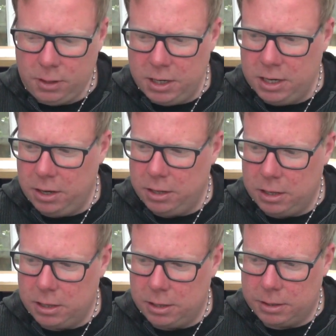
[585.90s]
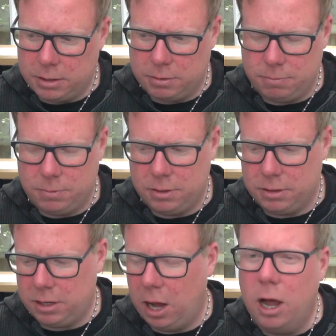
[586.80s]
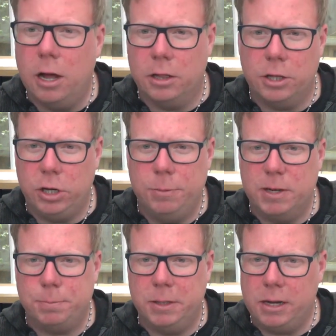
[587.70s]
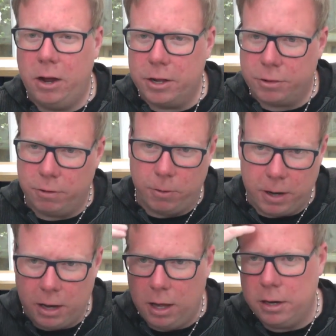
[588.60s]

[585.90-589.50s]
hurt that you must be going through.